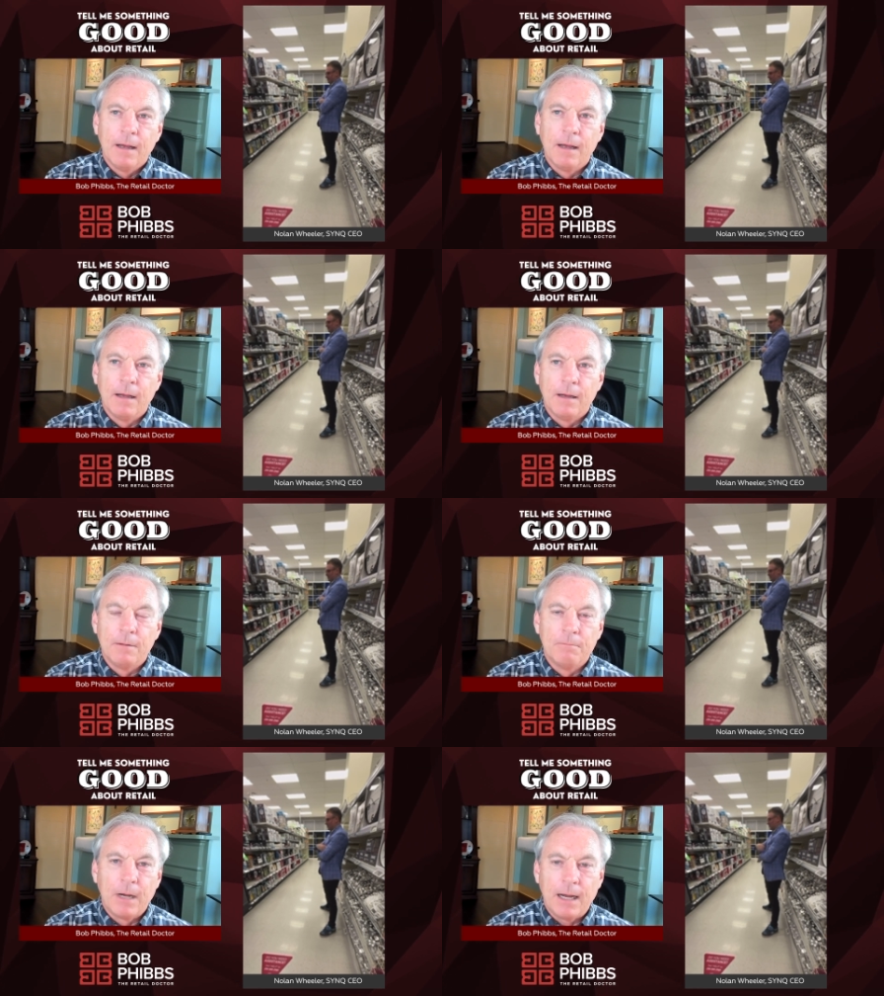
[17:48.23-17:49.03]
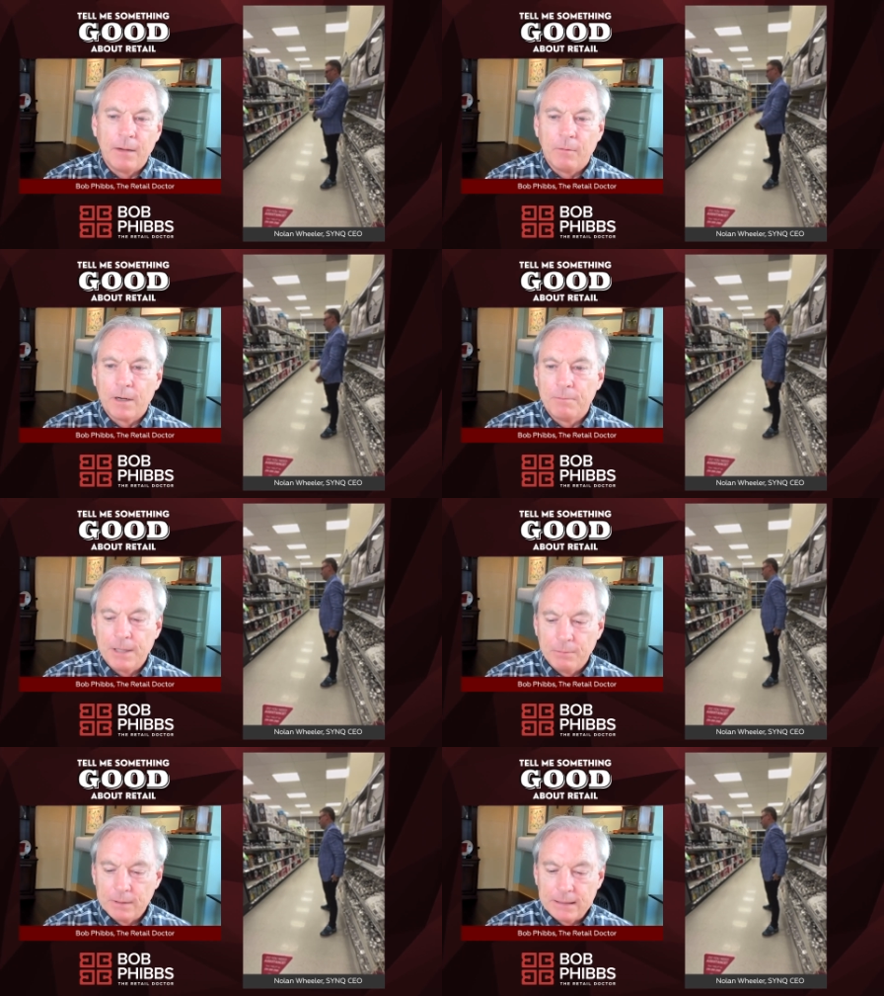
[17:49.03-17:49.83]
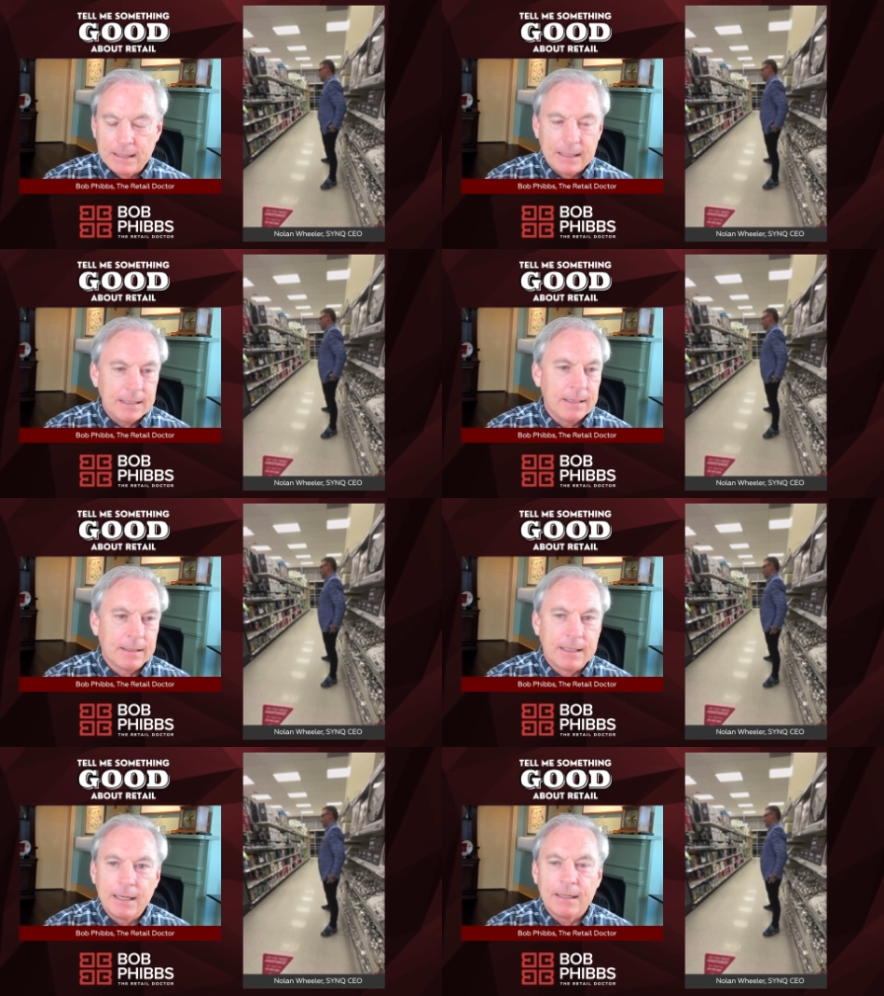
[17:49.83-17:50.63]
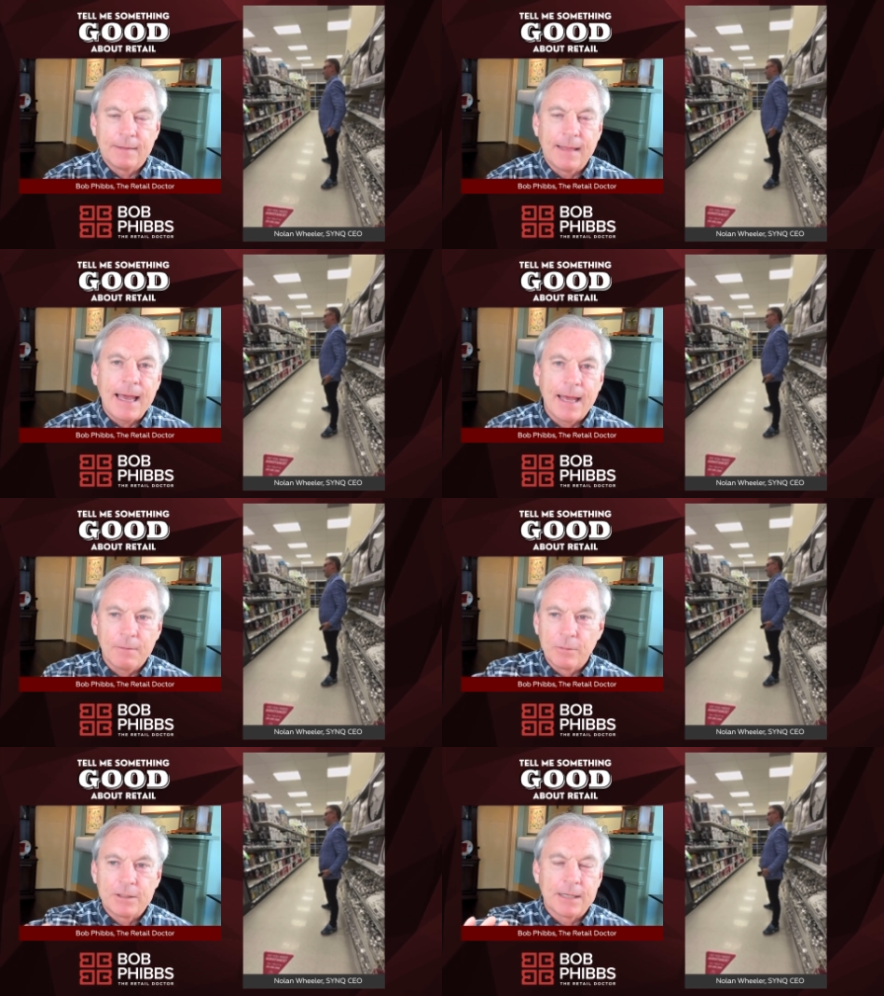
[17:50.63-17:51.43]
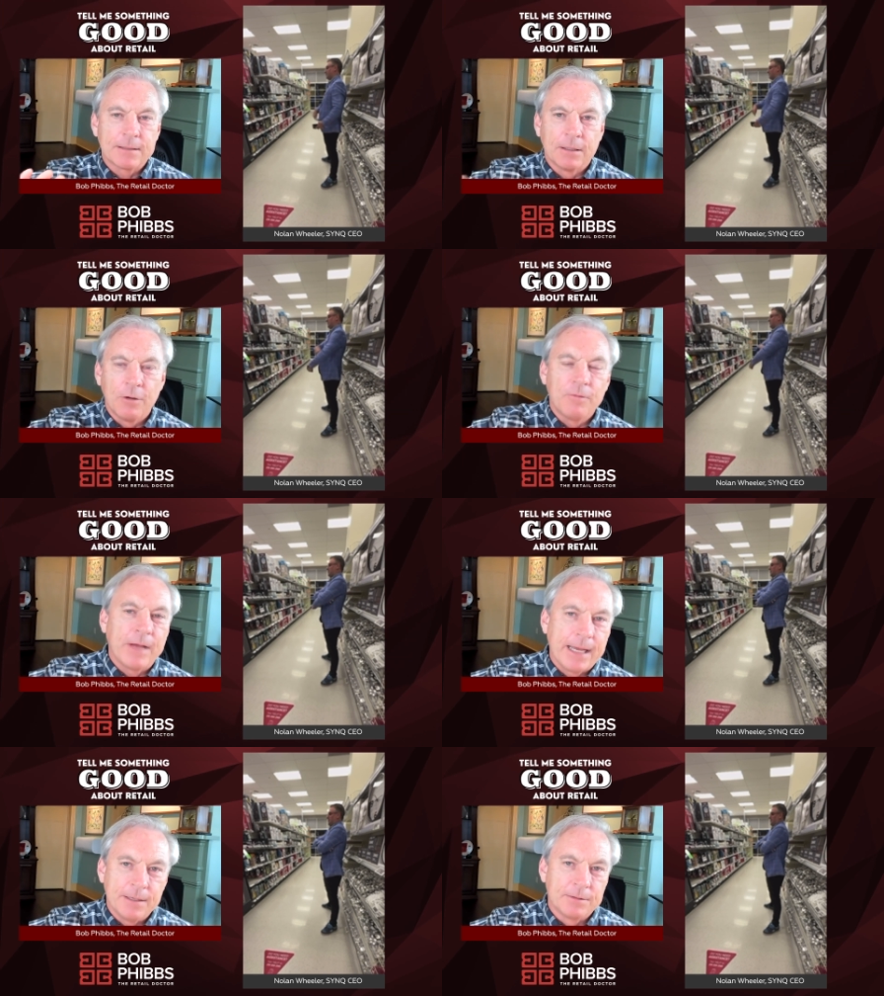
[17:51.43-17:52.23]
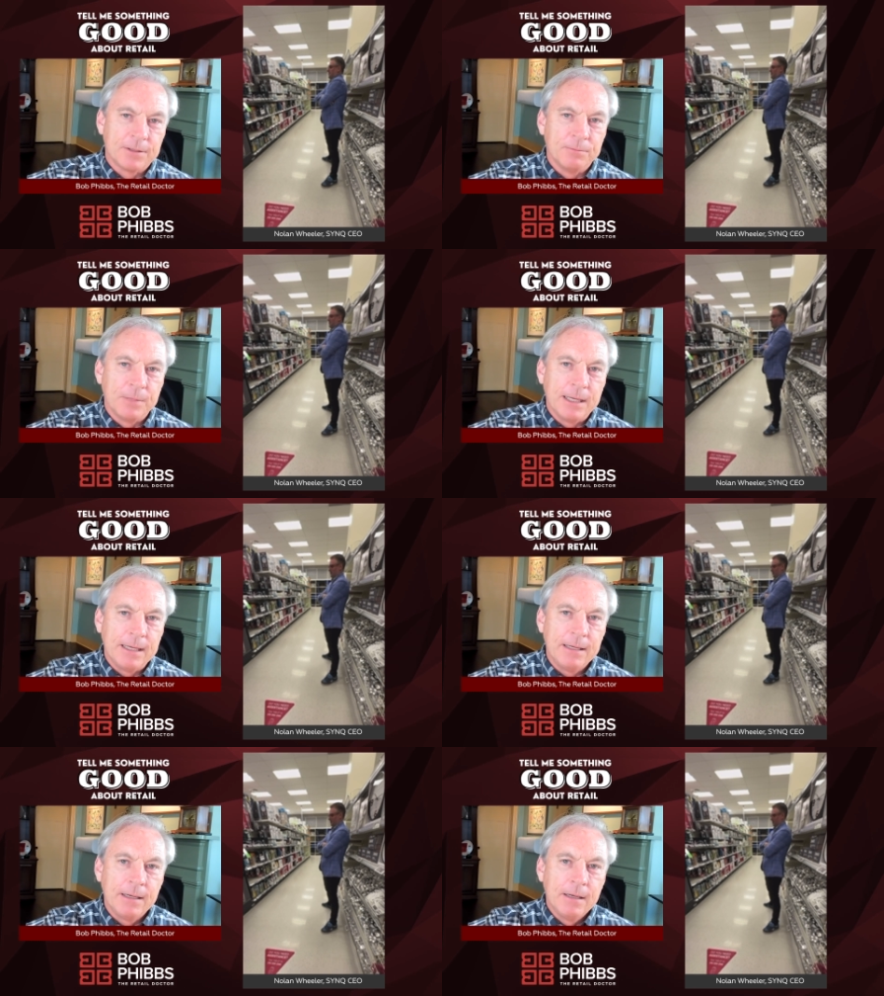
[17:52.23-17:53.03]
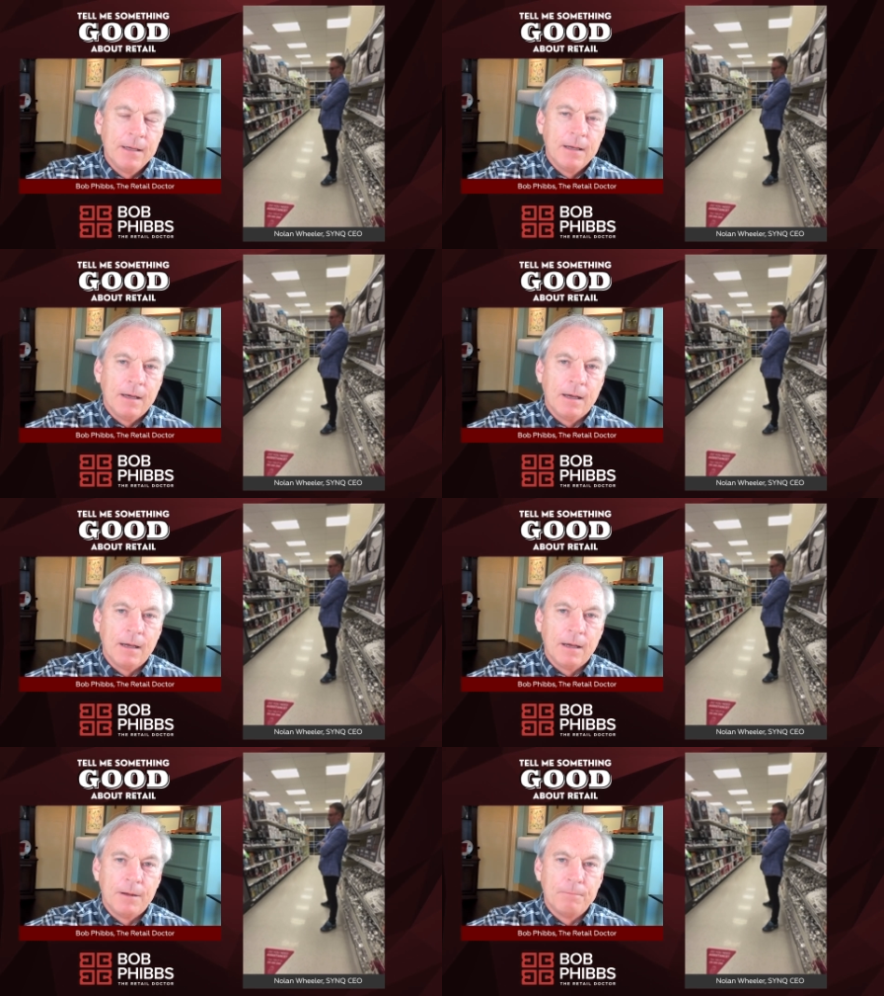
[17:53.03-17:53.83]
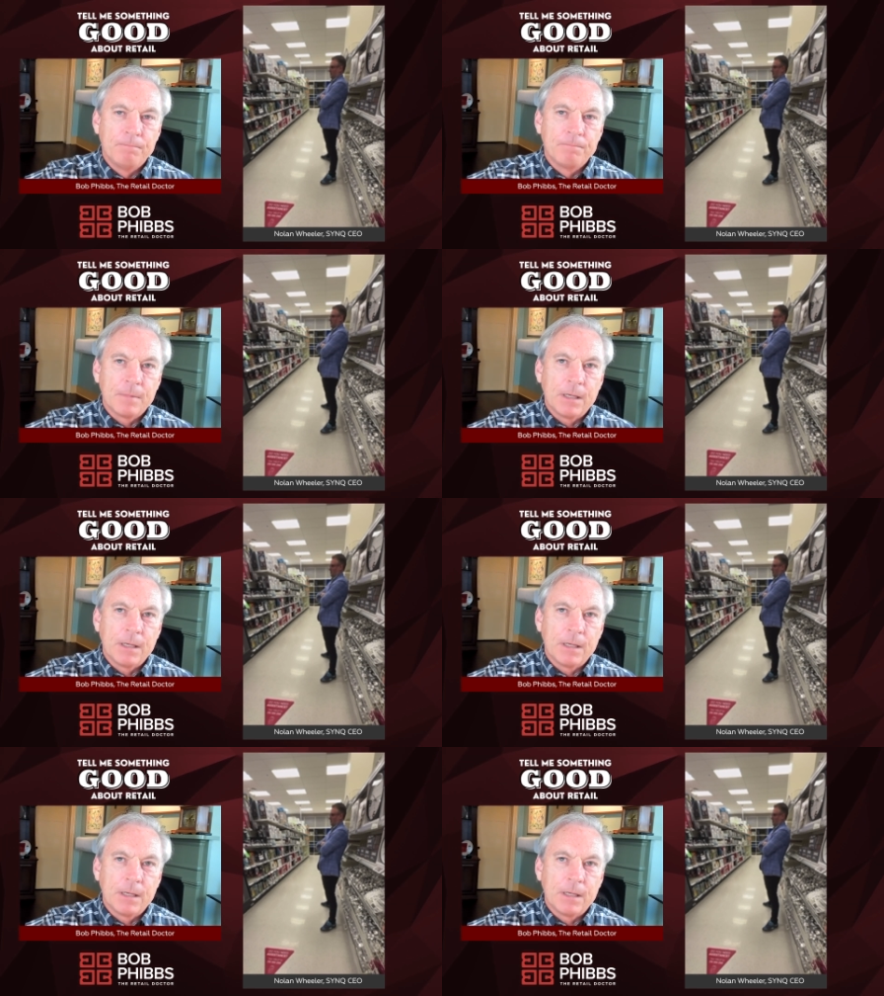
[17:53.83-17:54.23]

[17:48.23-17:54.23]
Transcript: um, I want to be able to get get that which has low value to me um,